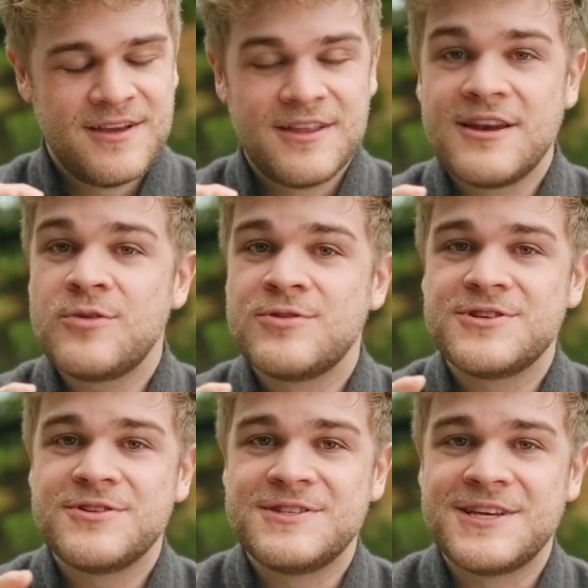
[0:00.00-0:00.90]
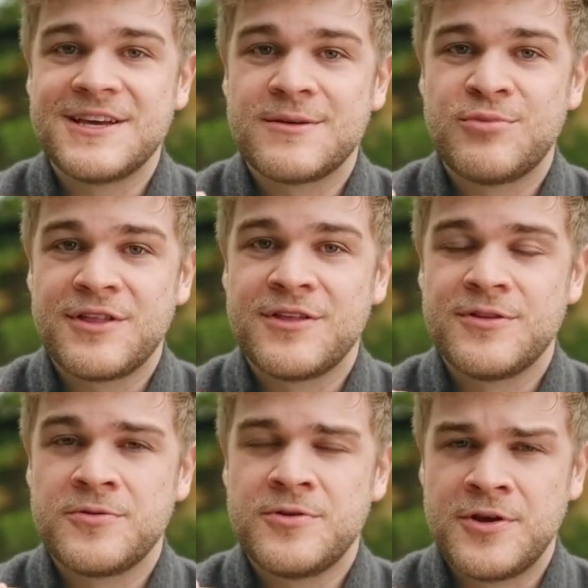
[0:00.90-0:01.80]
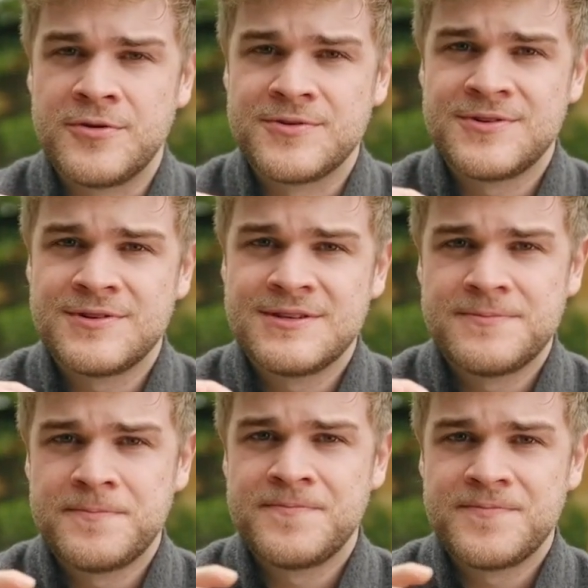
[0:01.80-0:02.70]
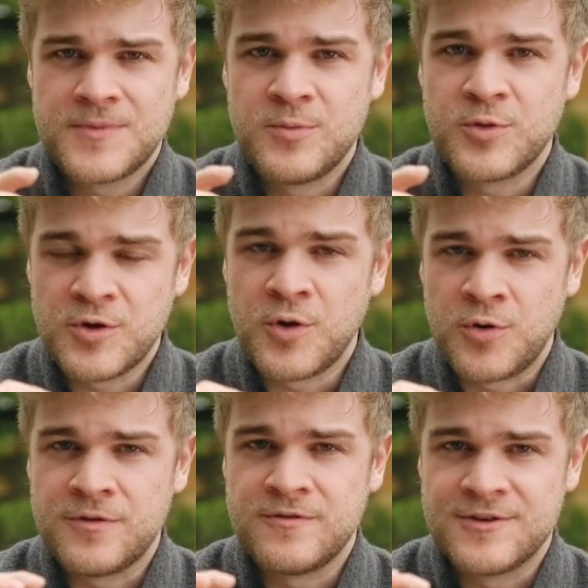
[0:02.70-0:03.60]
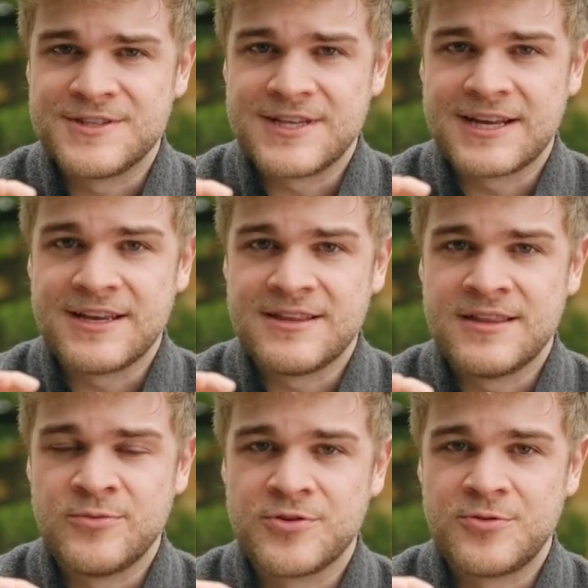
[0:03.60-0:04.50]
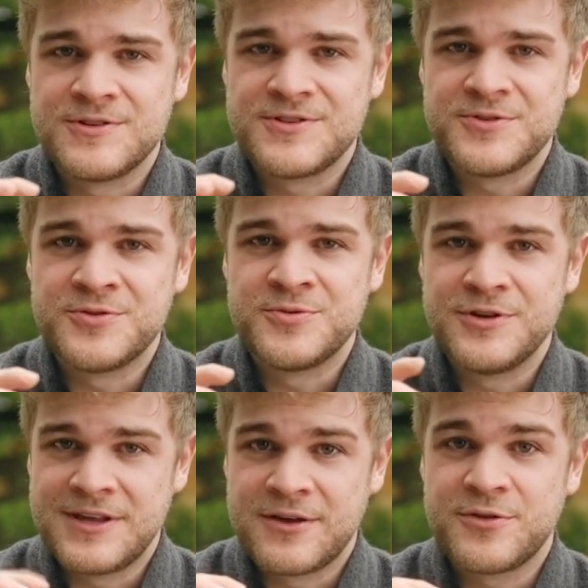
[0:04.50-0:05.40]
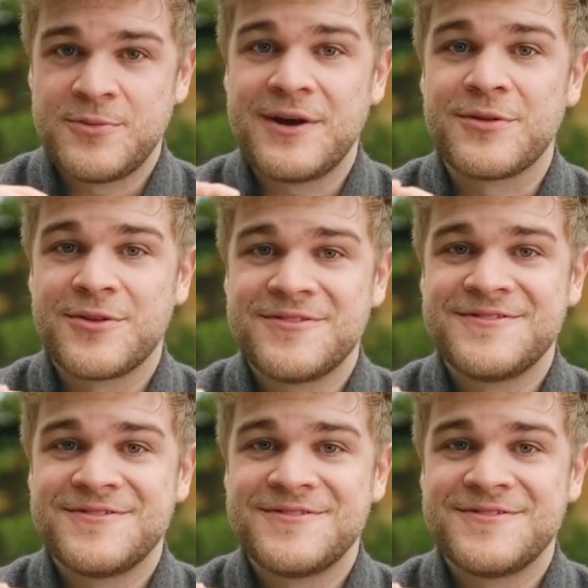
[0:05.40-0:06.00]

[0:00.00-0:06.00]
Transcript: And then I want you to take a breath in through the nose, and we're going to hold for a second, and then we're going to breathe out through the mouth.